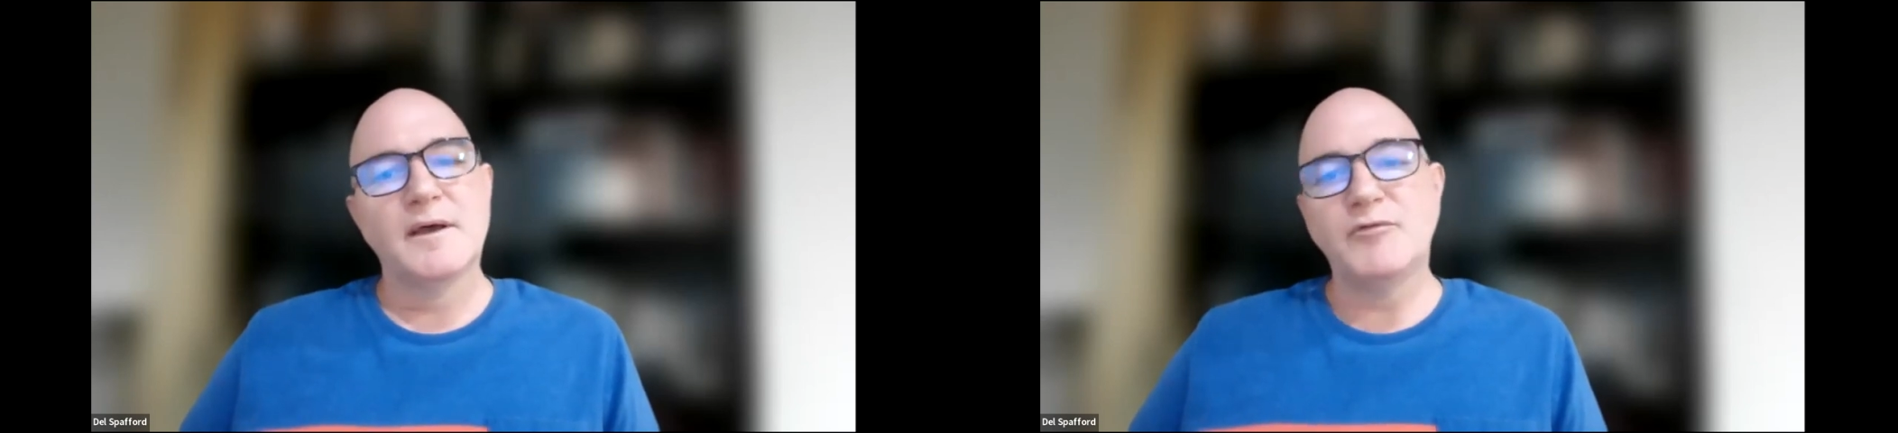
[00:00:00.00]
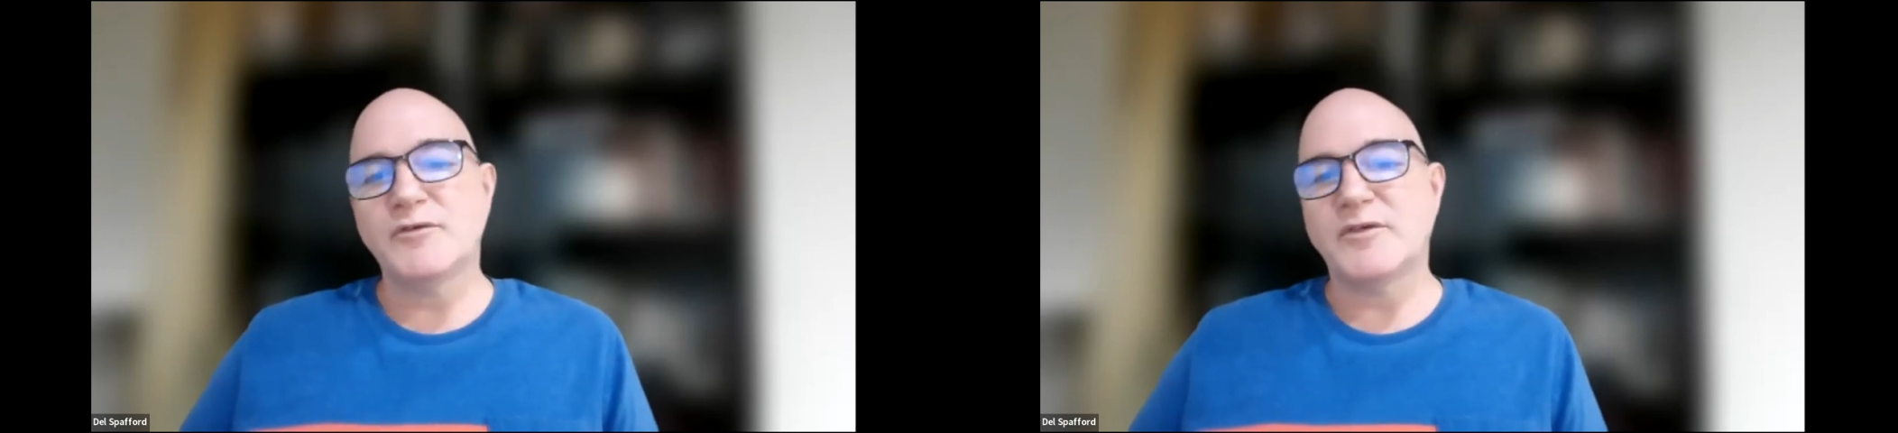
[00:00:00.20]

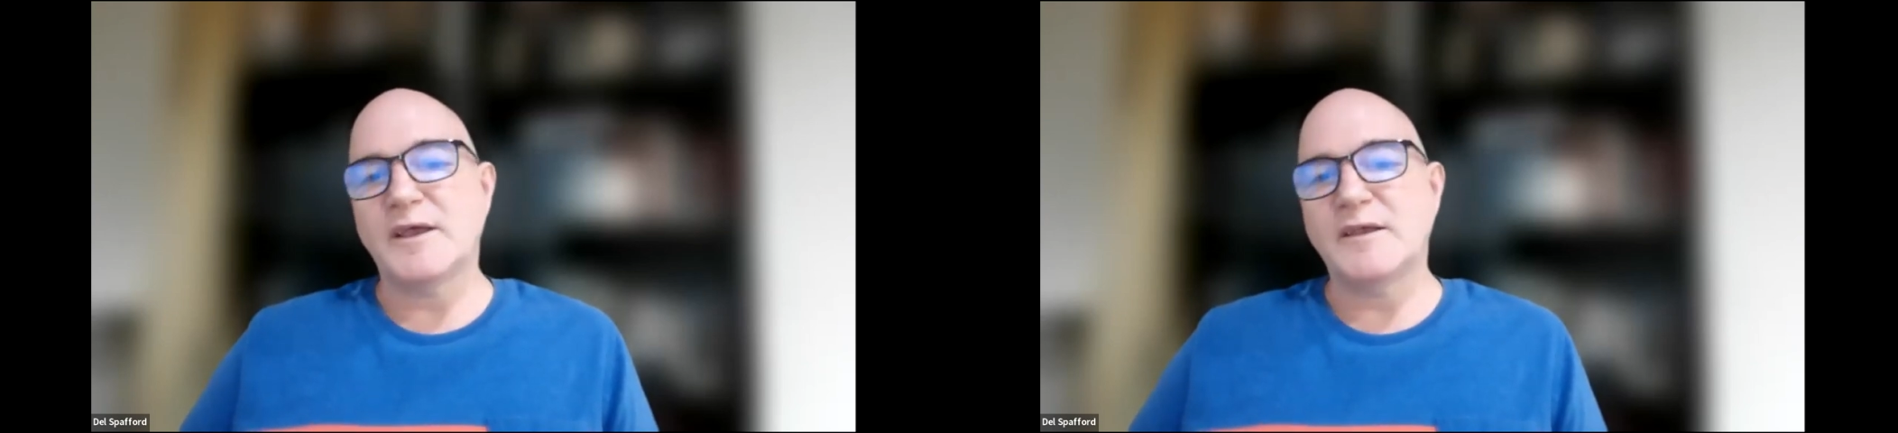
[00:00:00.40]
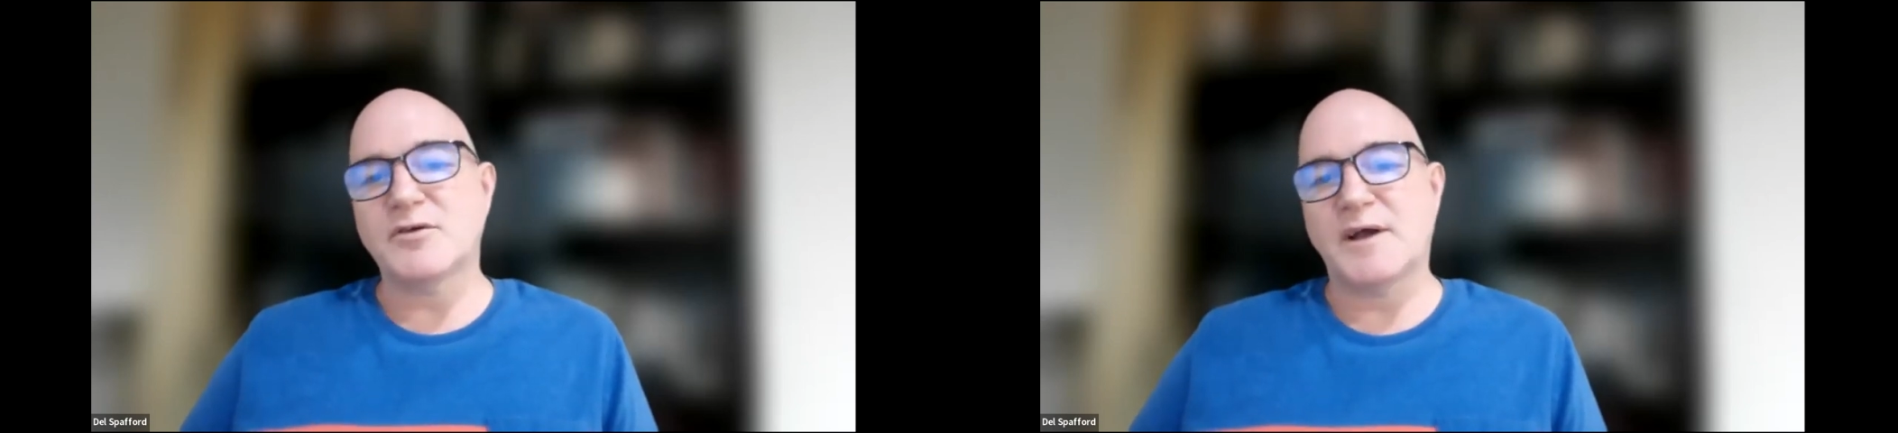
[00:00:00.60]
using
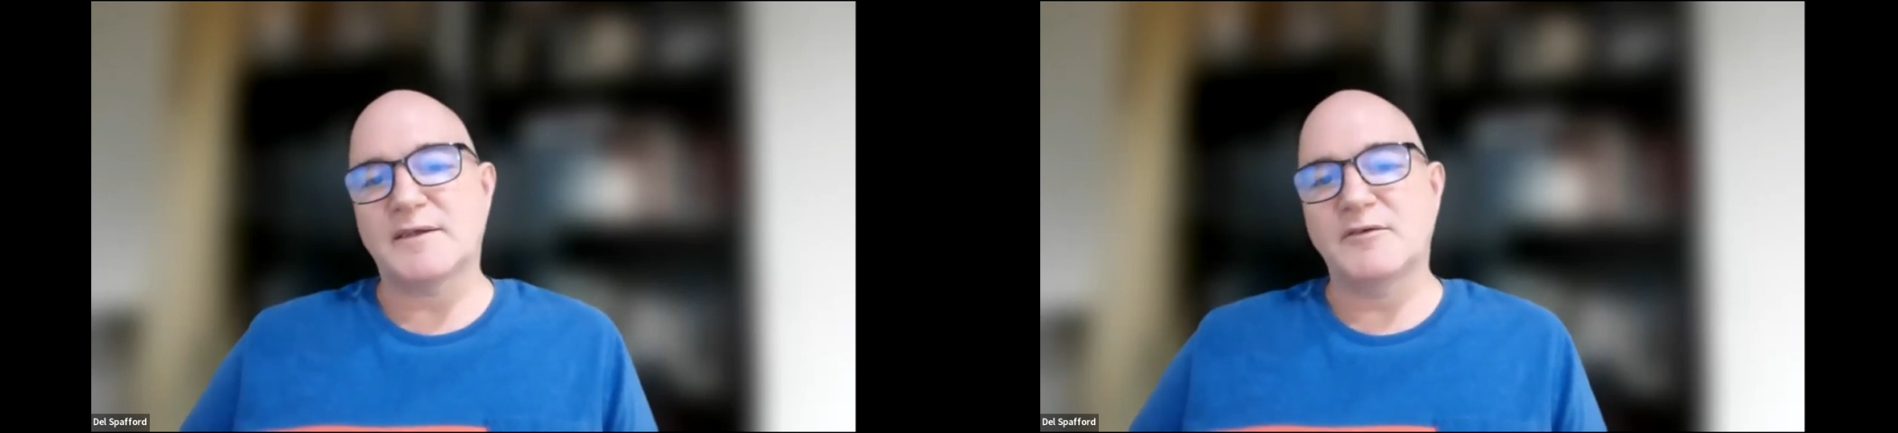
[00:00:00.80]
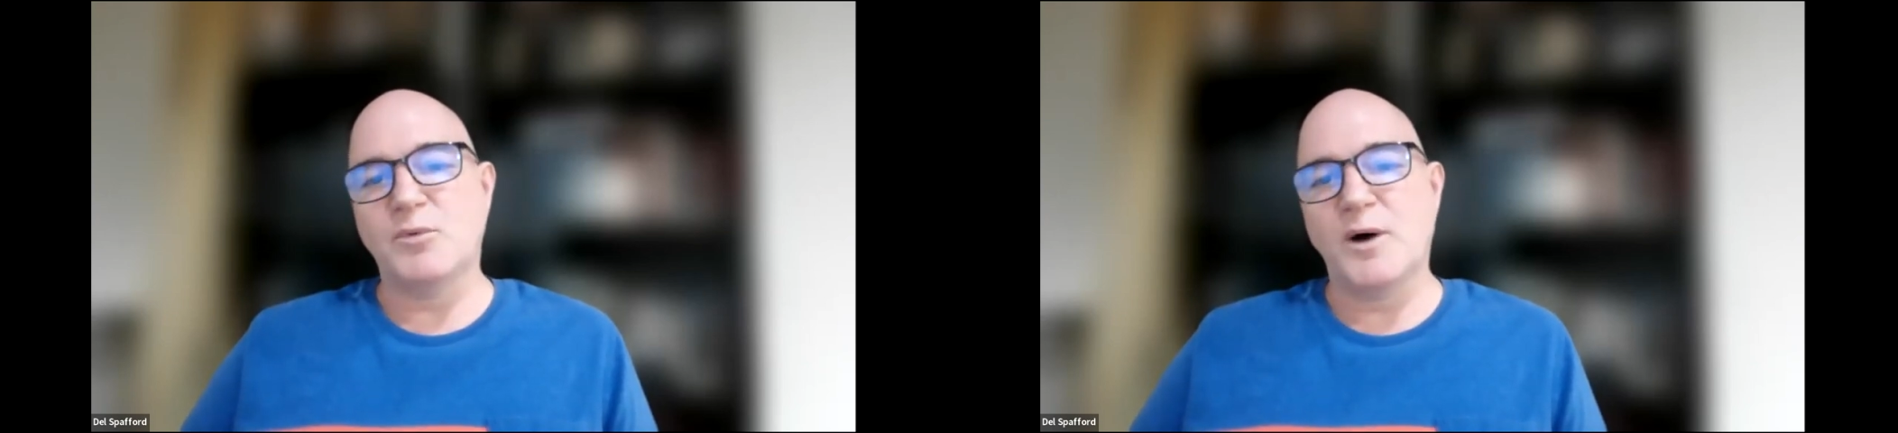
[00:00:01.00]

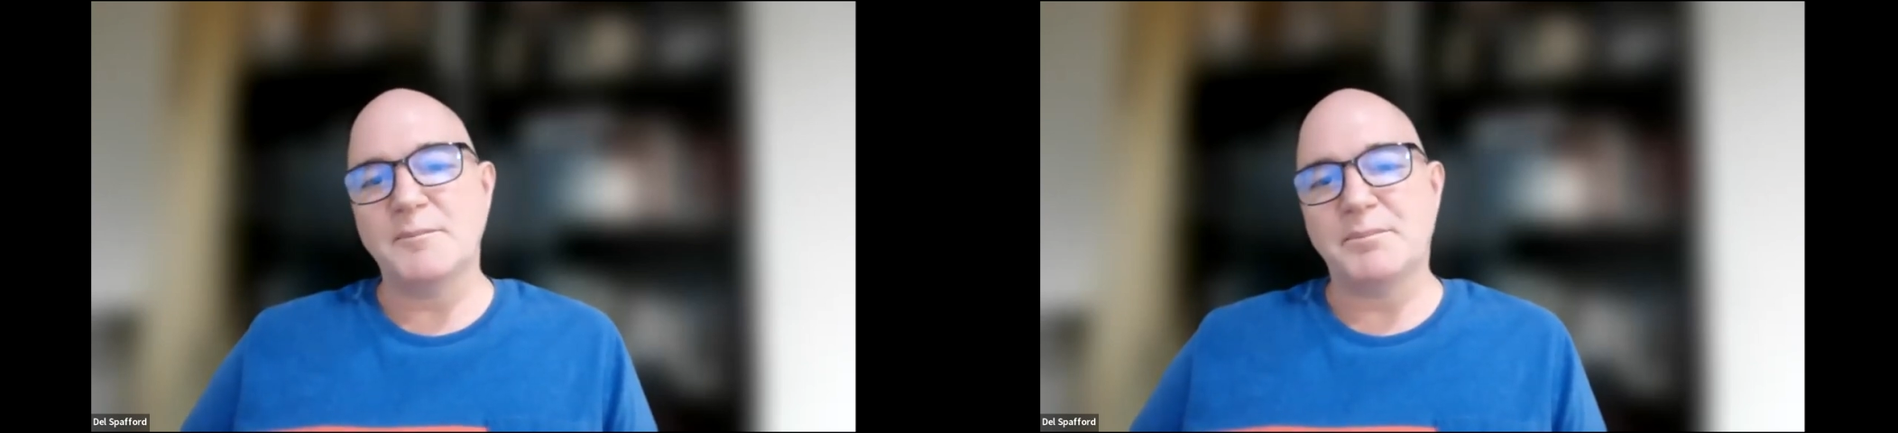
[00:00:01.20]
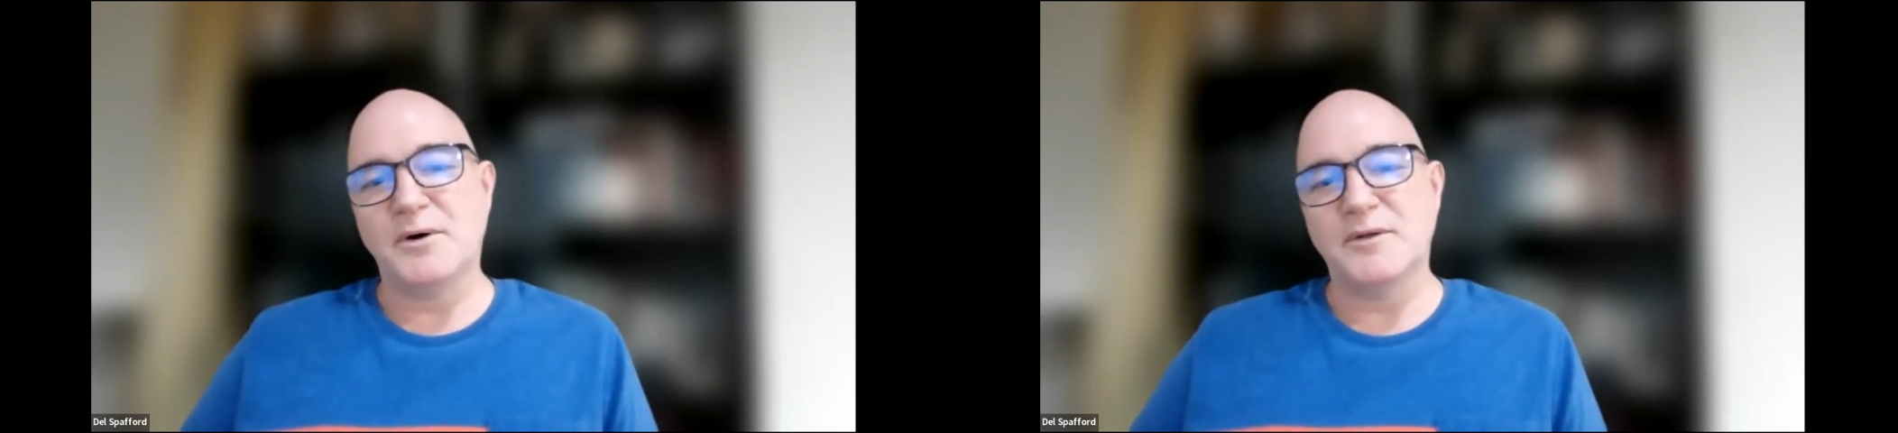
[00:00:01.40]
interactive
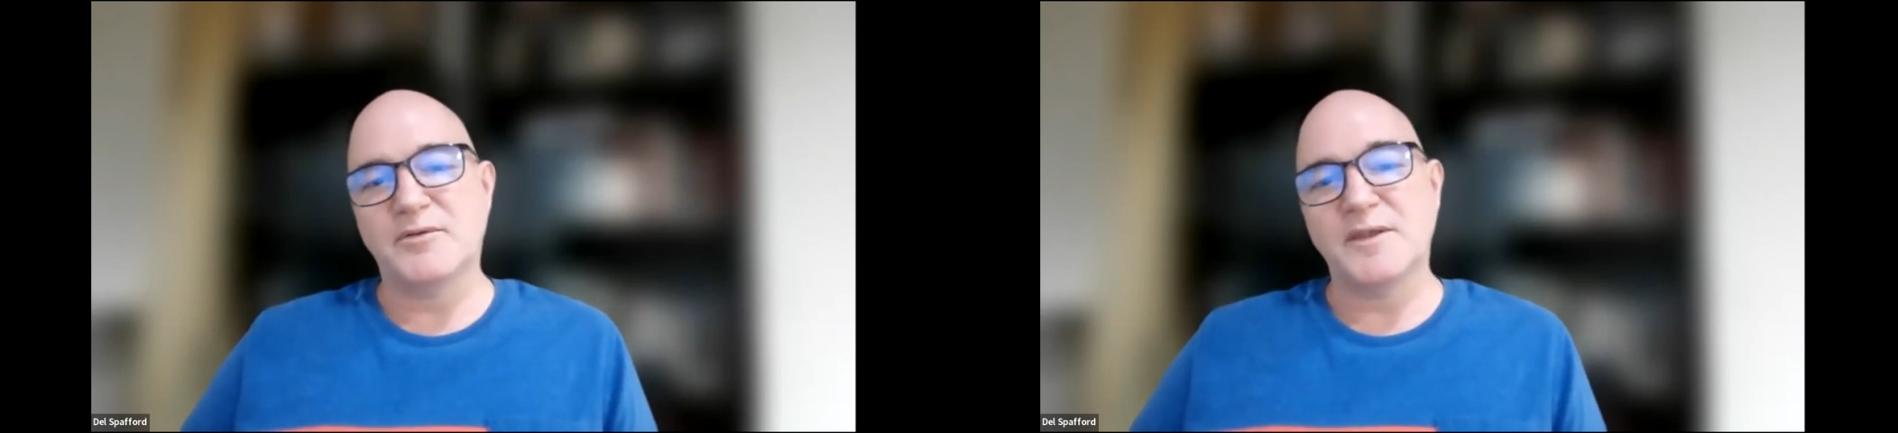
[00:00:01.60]
whiteboards